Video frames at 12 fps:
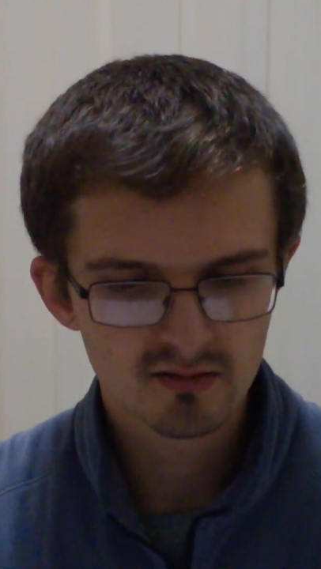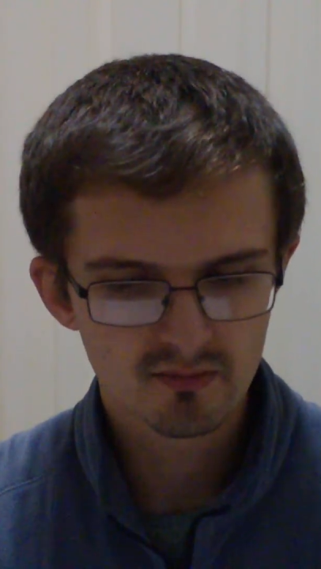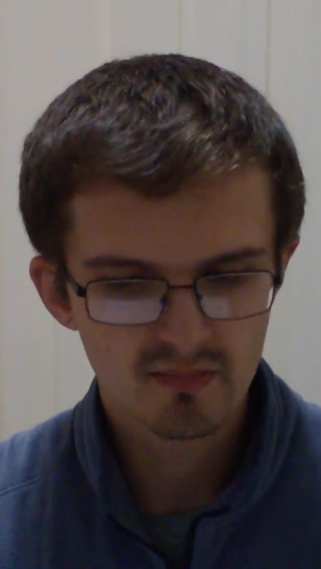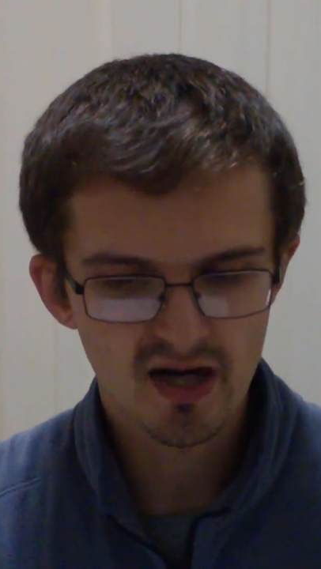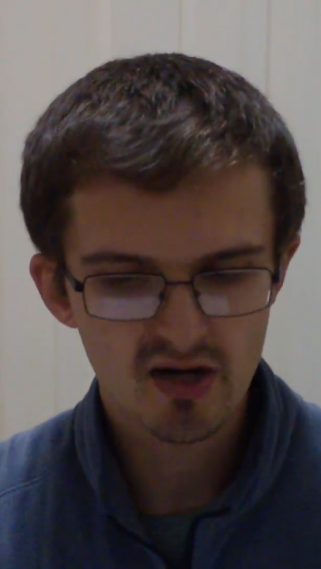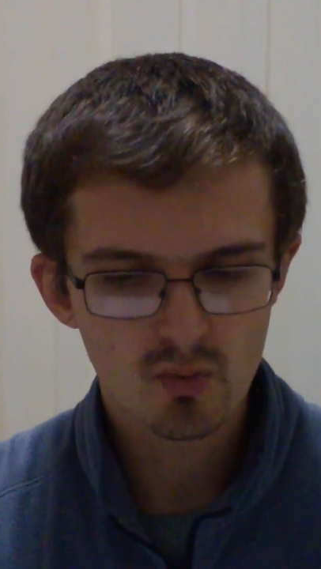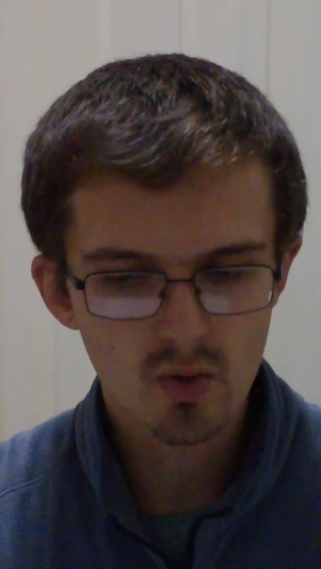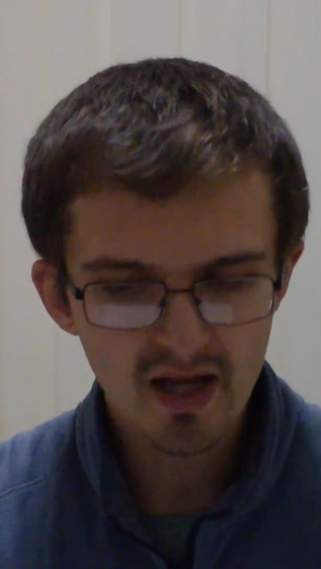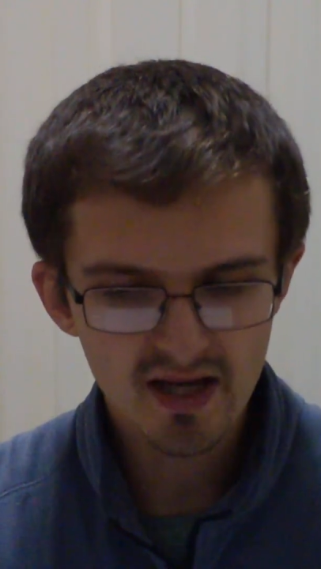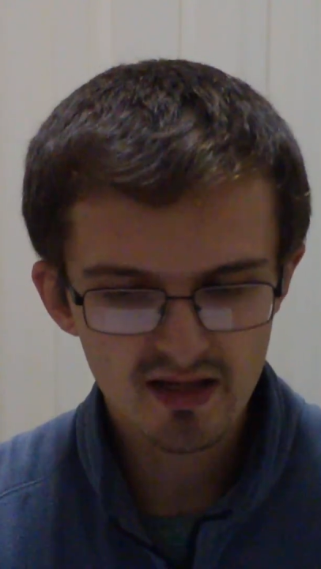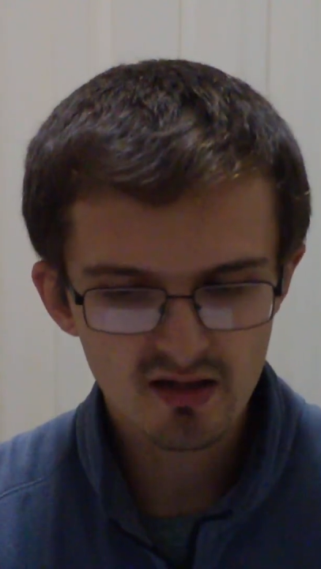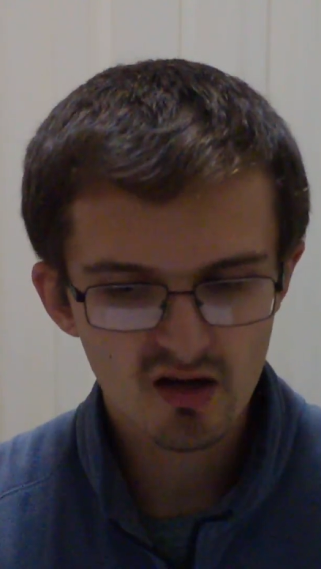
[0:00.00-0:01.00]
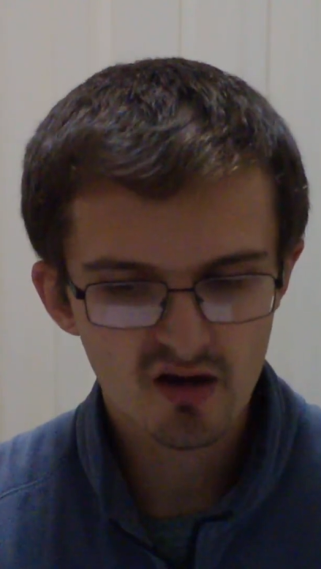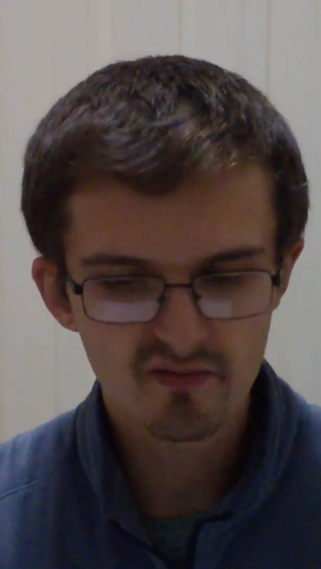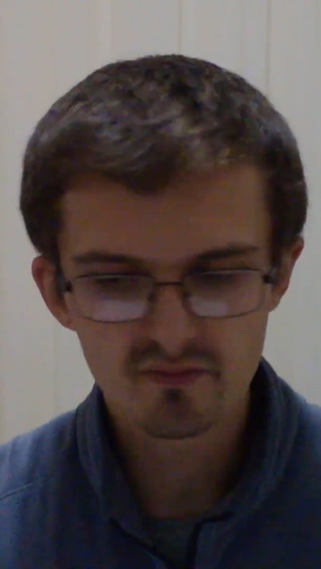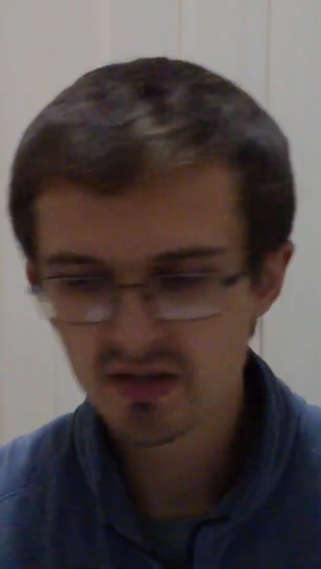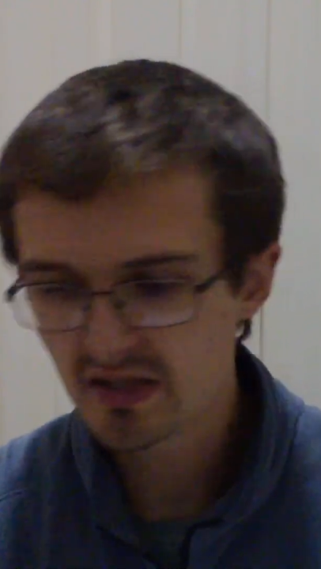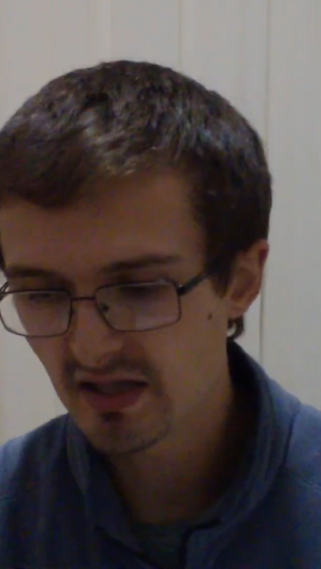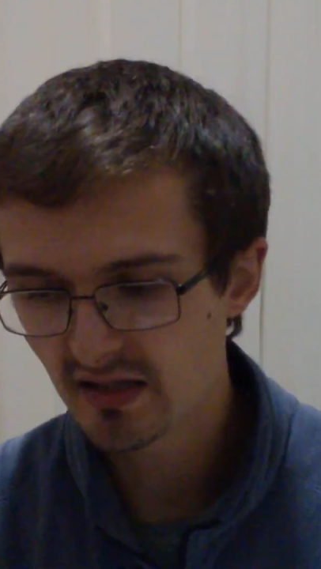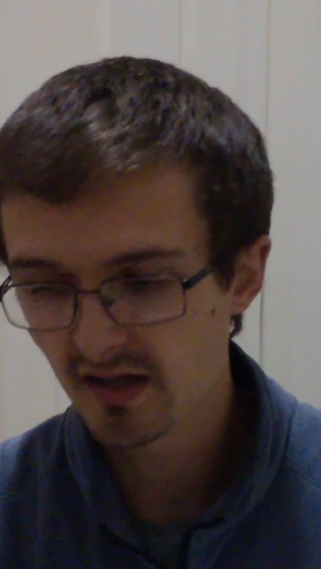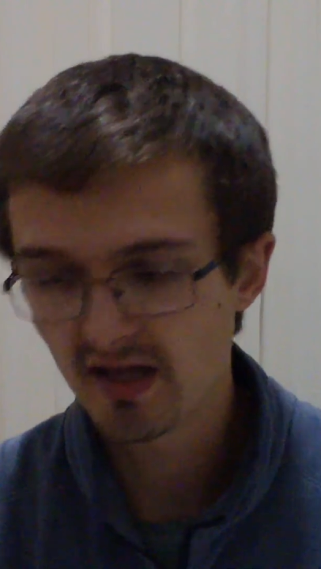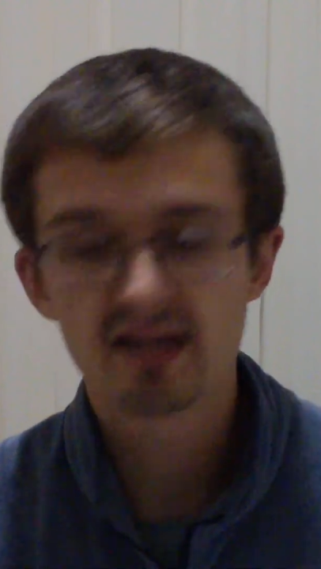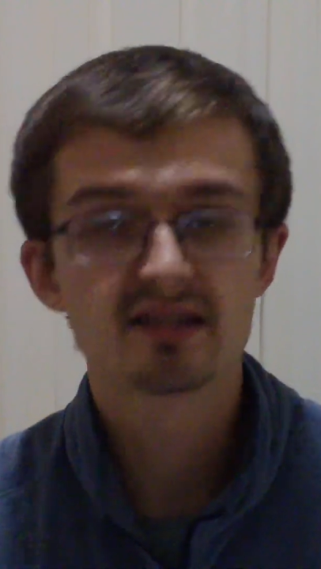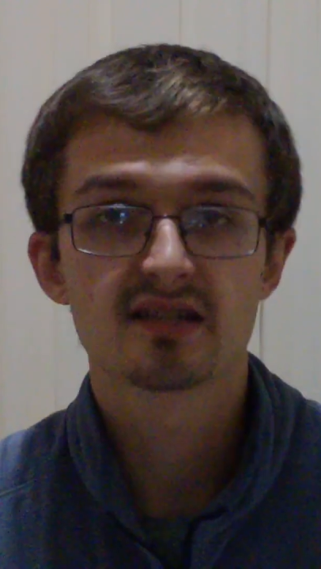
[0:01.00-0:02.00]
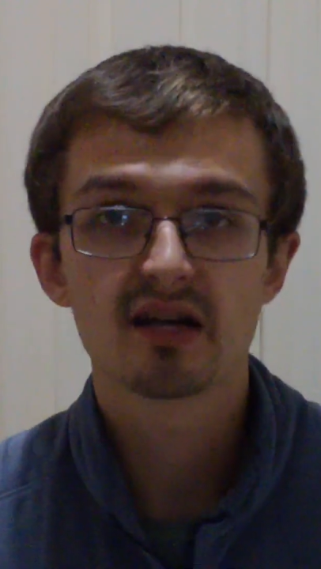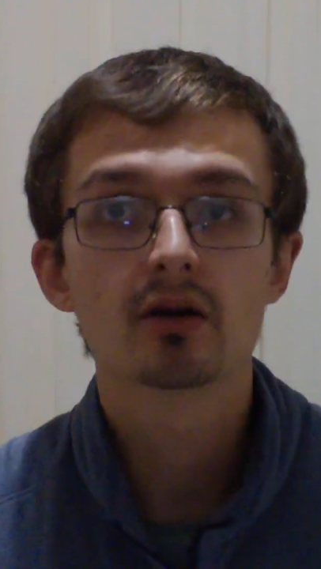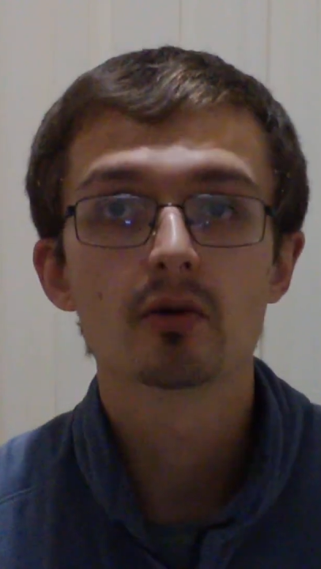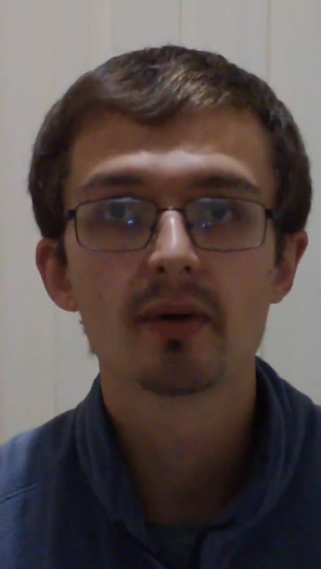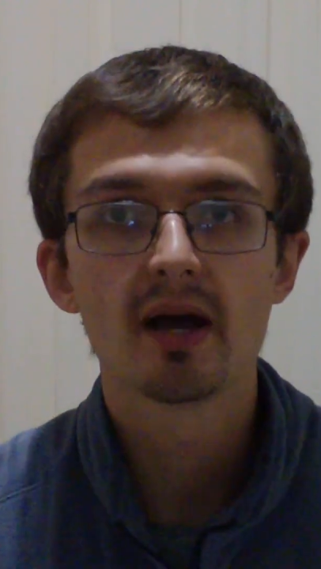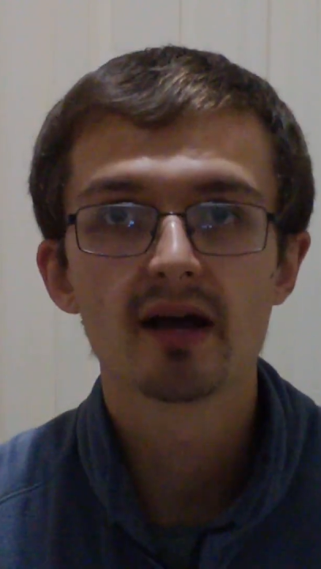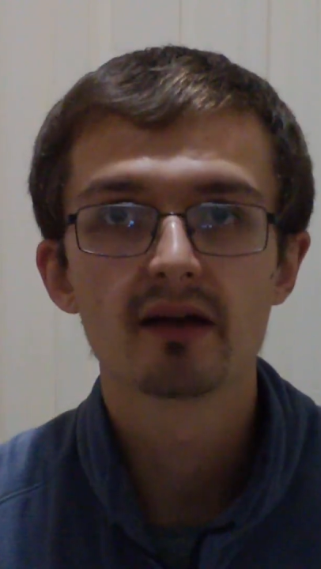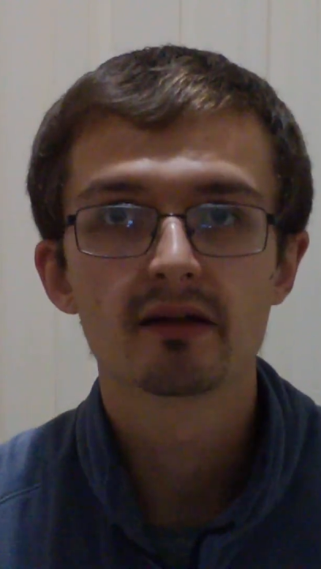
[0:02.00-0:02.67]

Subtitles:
by way of meeting a psychopath.